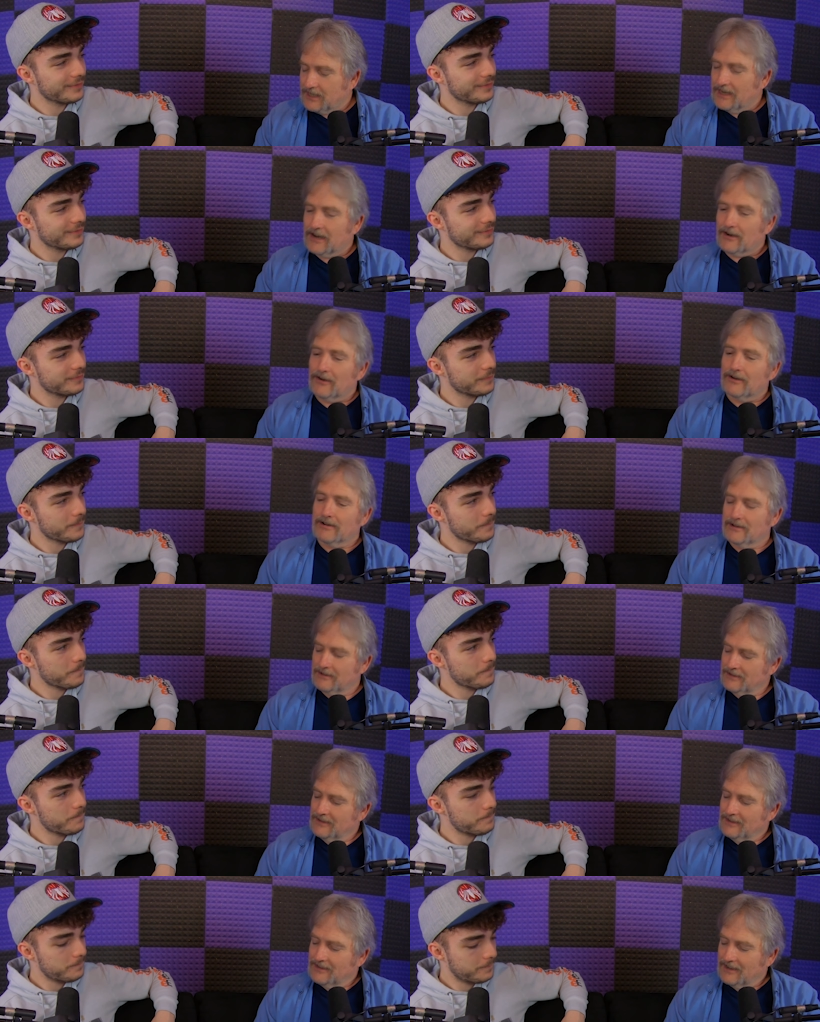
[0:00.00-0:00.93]
Speaker 1: there,
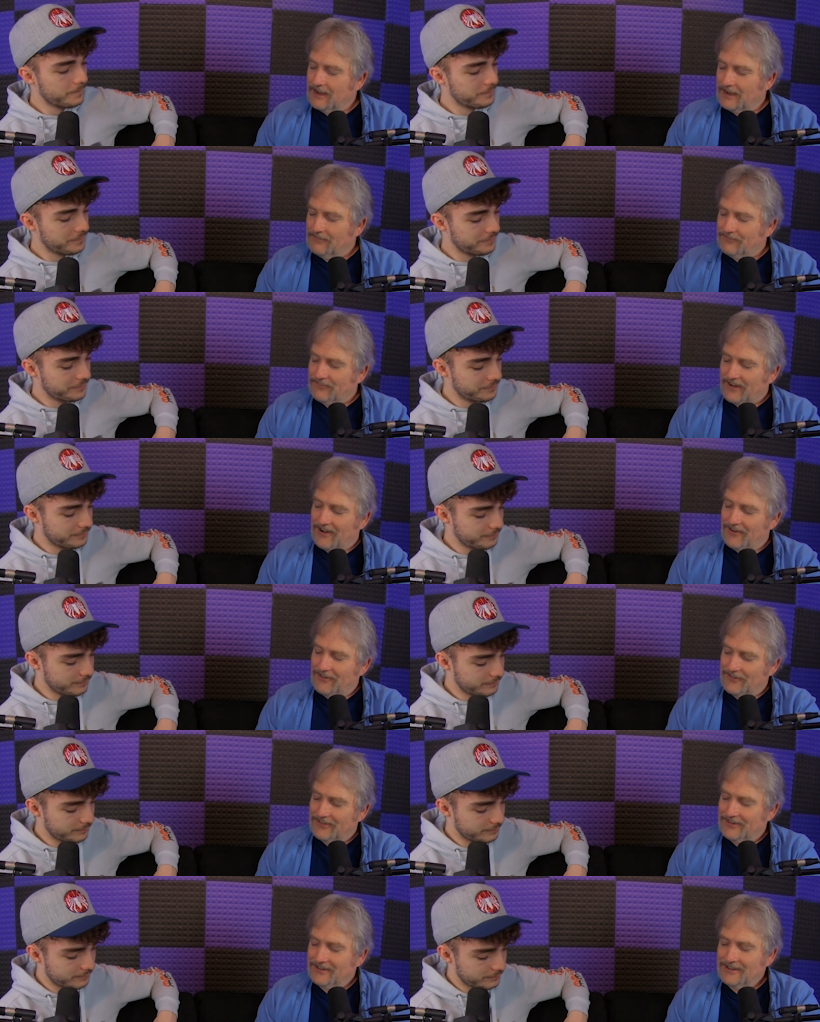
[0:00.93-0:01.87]
I
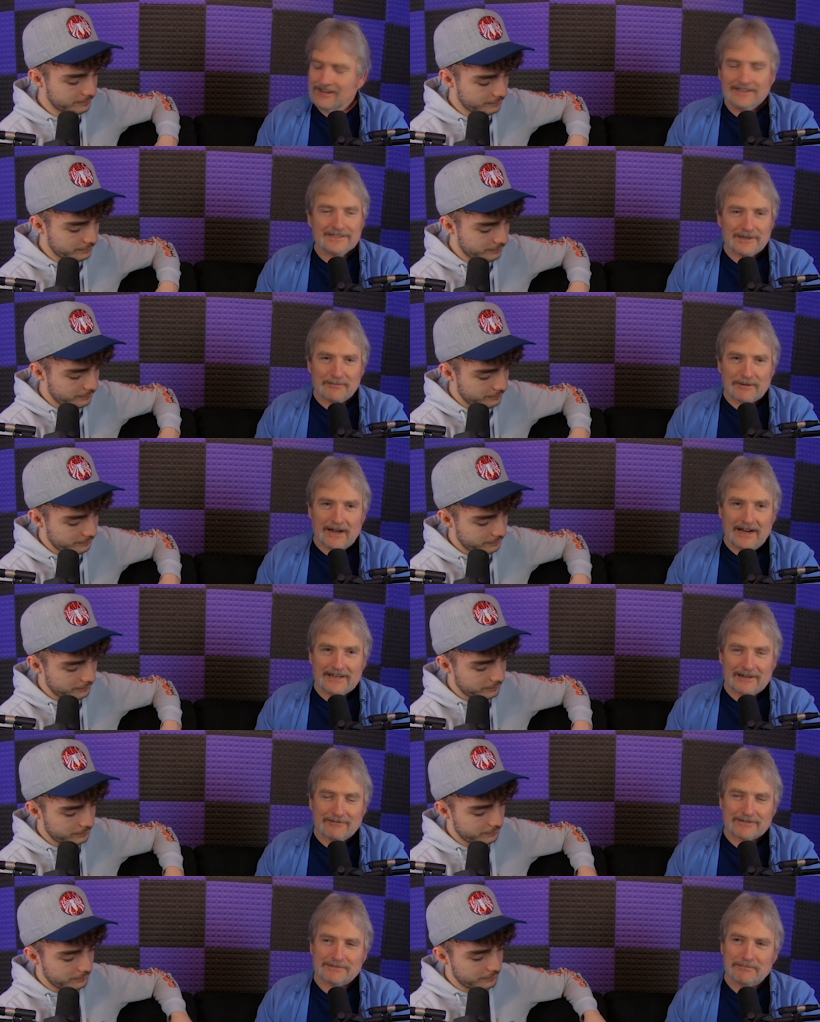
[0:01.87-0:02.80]
found some guy
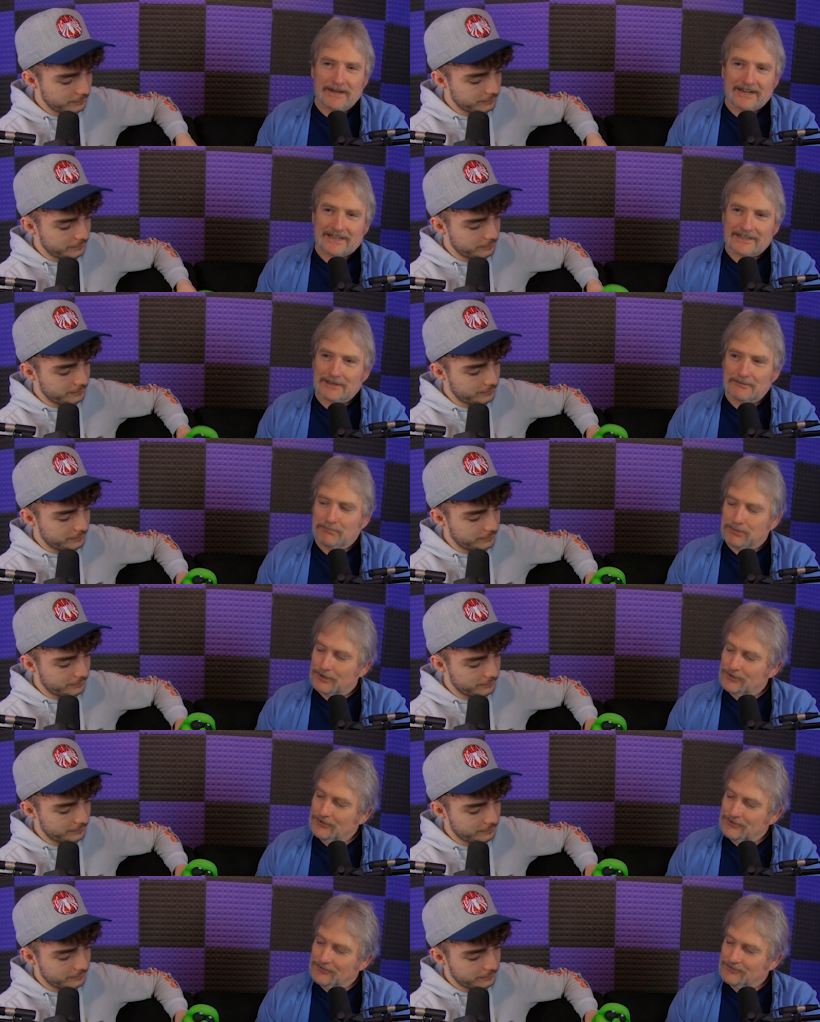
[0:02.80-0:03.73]
that was making the
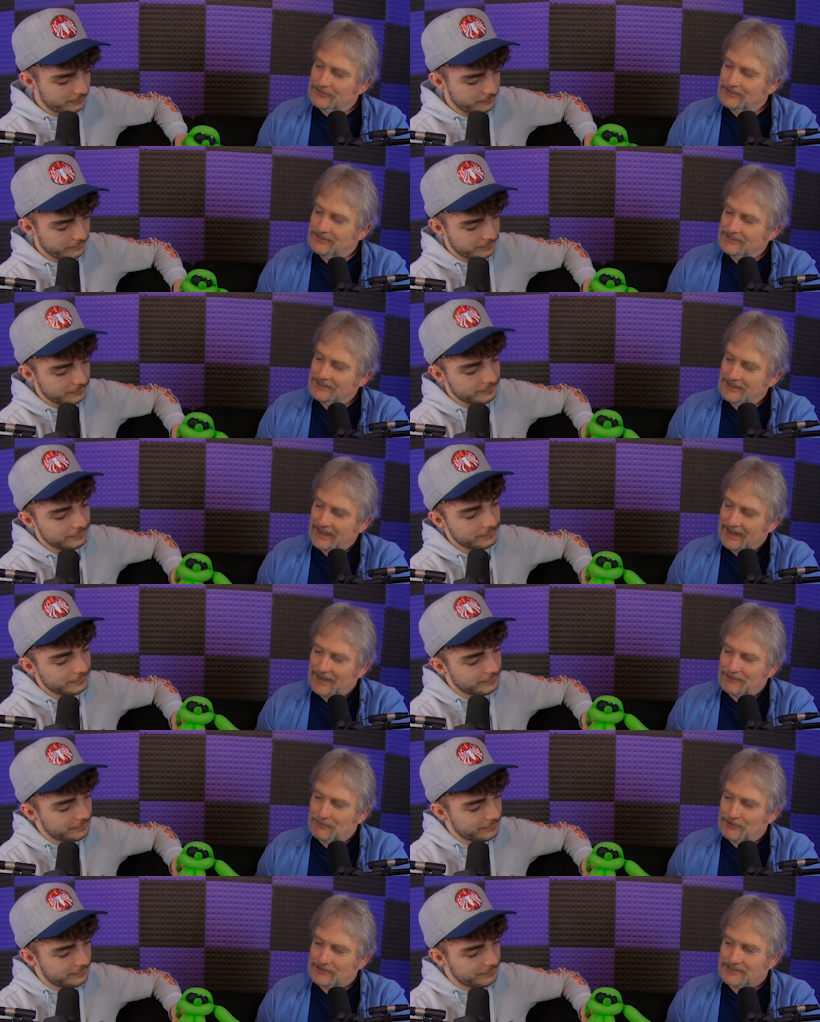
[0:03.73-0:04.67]
balloon
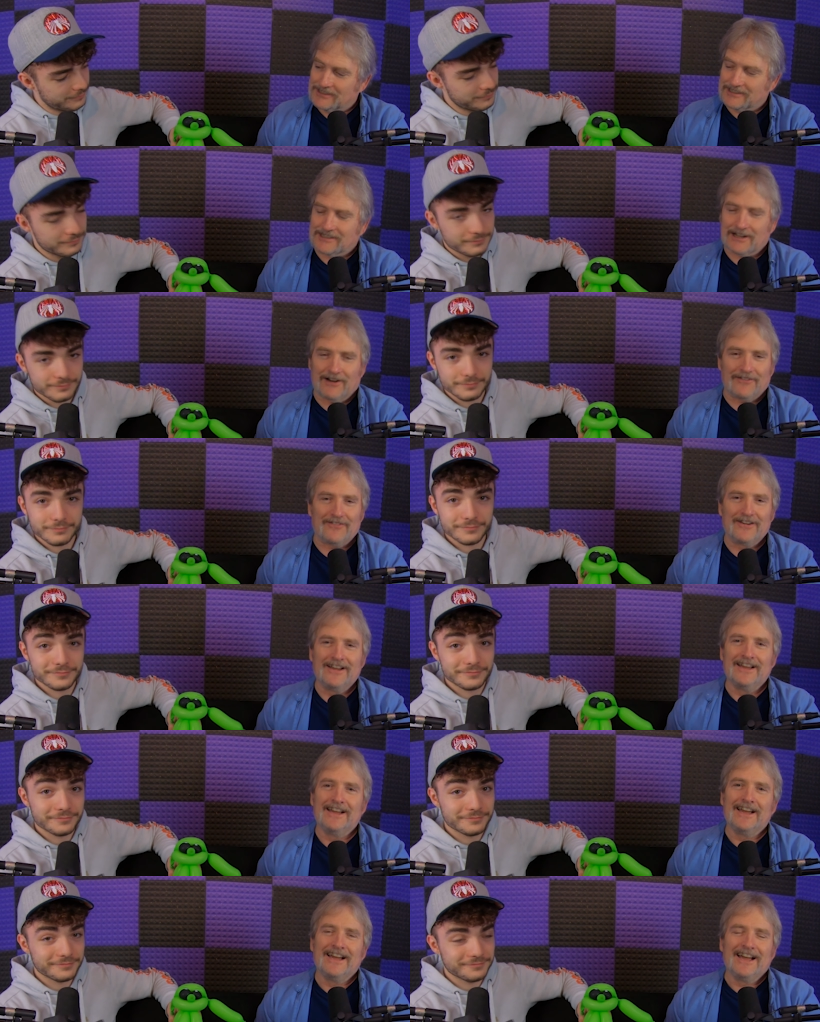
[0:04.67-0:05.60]
animals and stuff,
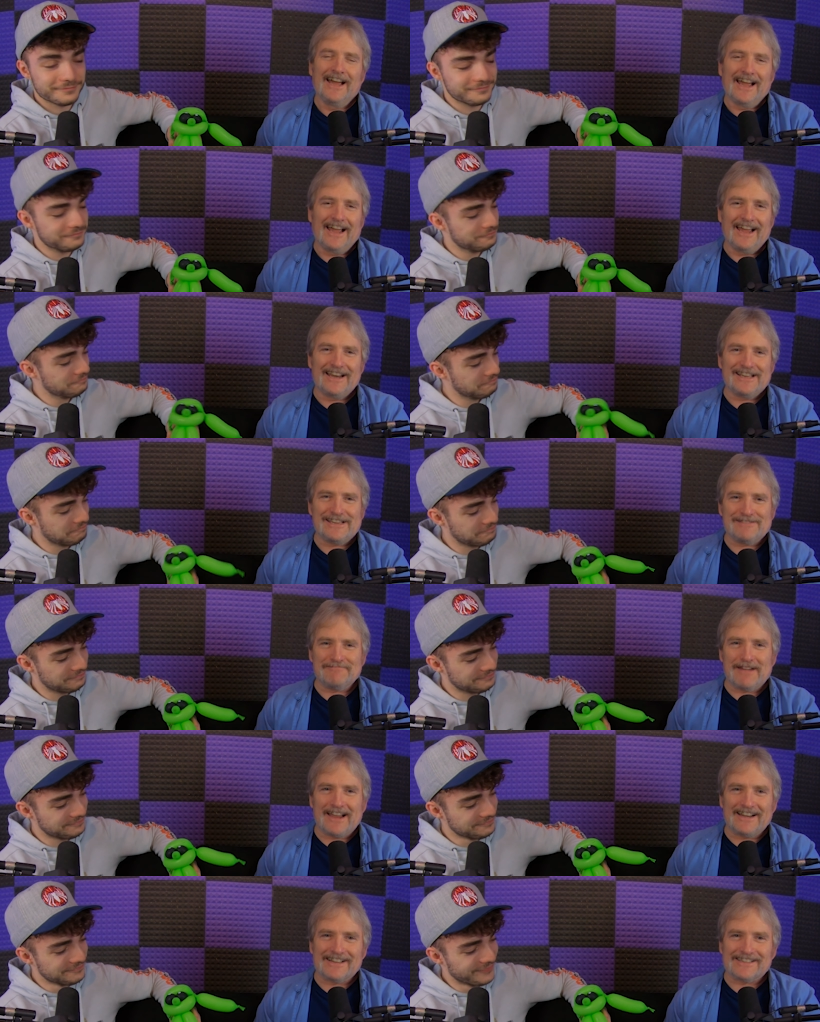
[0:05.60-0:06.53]
and he
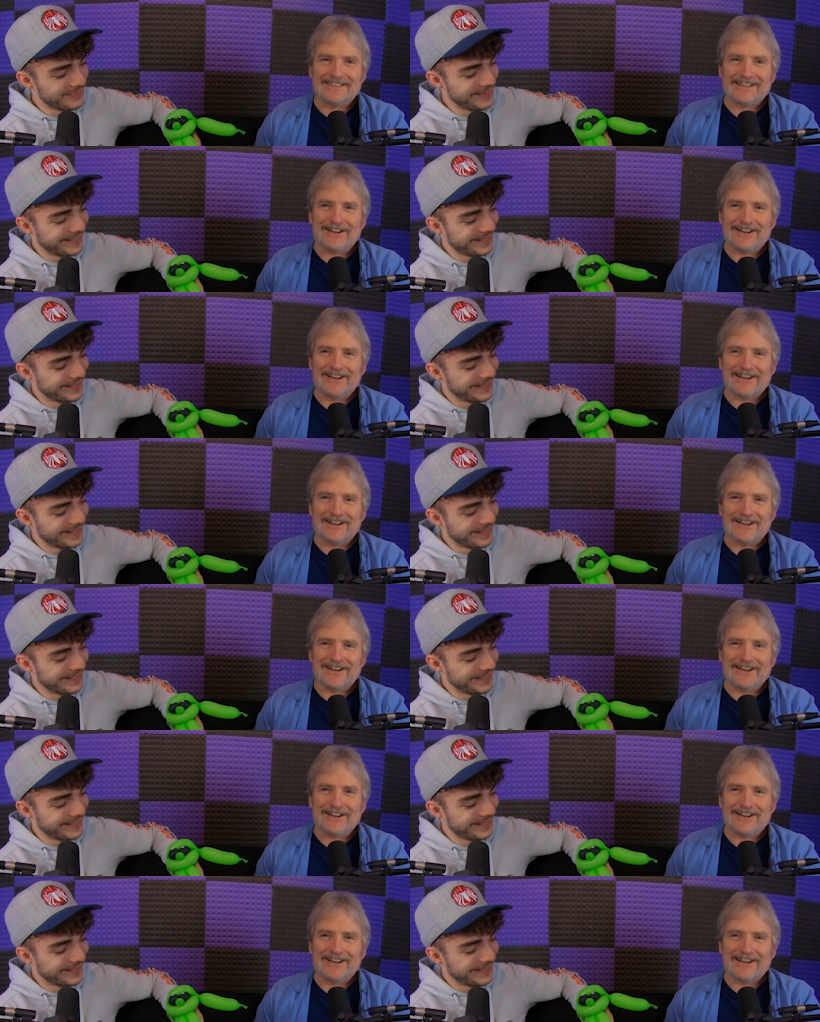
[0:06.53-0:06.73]
made us